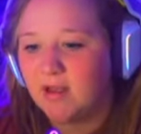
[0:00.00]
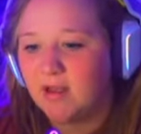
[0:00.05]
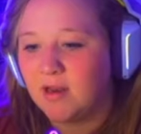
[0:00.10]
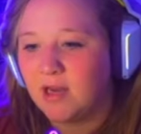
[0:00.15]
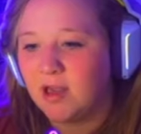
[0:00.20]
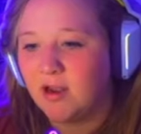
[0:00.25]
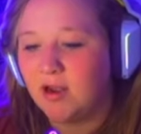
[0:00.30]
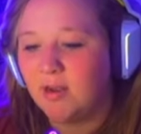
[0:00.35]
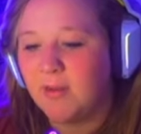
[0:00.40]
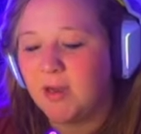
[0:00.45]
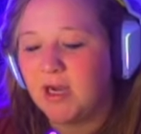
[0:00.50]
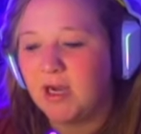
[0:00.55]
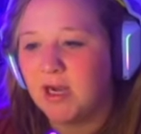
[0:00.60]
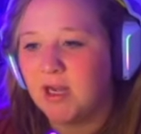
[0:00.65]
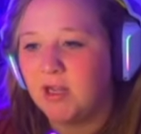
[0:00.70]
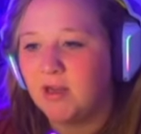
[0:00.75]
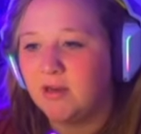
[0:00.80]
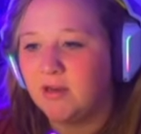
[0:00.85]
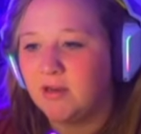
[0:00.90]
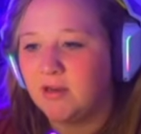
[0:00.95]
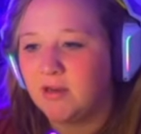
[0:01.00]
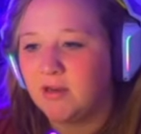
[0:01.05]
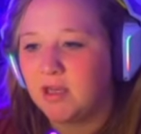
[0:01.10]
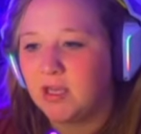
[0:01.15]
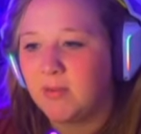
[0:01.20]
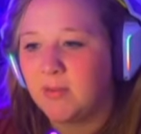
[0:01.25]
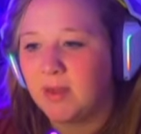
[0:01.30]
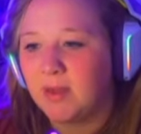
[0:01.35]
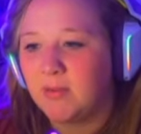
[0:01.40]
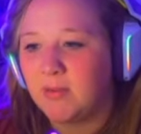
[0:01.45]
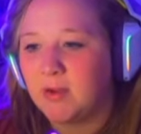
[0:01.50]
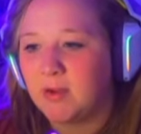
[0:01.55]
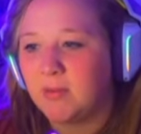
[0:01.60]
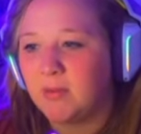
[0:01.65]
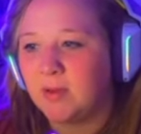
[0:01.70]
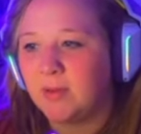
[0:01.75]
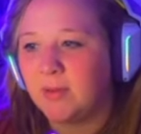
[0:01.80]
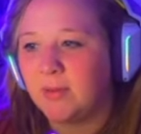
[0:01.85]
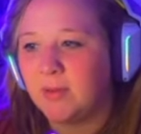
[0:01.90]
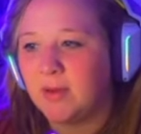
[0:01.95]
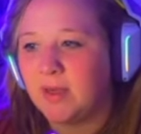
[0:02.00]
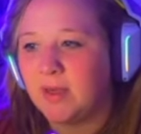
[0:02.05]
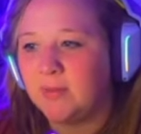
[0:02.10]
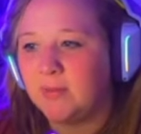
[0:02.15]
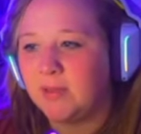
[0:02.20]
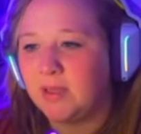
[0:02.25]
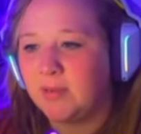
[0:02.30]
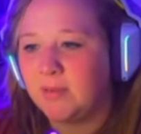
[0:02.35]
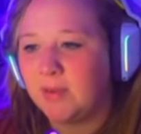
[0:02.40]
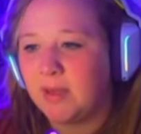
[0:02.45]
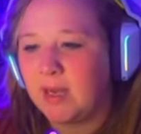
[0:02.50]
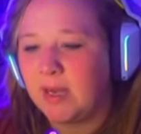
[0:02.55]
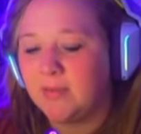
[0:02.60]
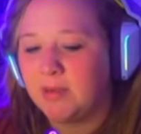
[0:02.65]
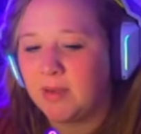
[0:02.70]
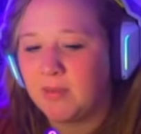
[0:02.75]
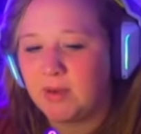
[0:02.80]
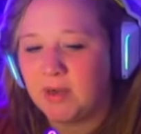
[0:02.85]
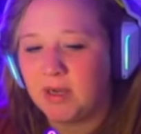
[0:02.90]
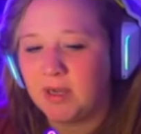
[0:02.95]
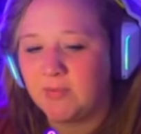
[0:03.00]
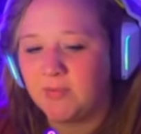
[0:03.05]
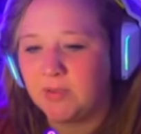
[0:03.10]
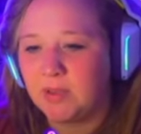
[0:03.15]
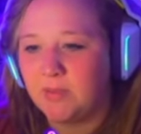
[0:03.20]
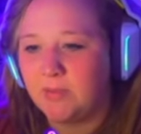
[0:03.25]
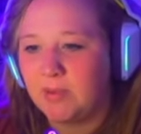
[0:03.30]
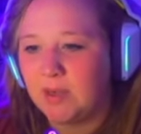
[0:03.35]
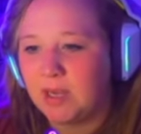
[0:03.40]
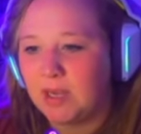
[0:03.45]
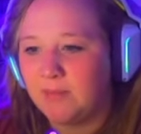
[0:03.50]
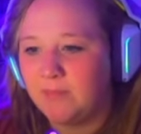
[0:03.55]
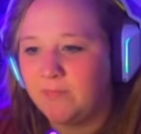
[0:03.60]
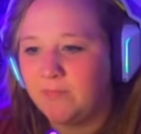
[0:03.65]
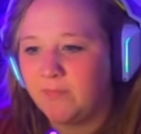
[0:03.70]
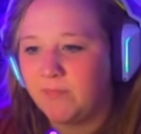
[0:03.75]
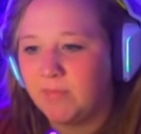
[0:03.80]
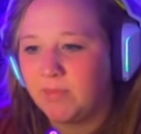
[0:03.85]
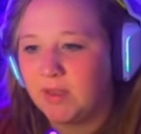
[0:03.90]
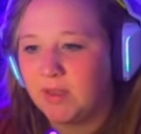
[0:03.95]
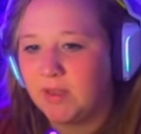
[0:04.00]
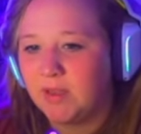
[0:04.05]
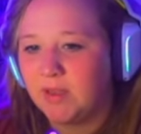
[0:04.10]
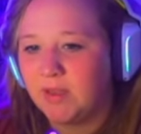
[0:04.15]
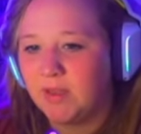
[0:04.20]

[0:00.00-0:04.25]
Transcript: Now, come on. Come on, come on, come on, come on, plumbob. Come on, plumbob. Oh.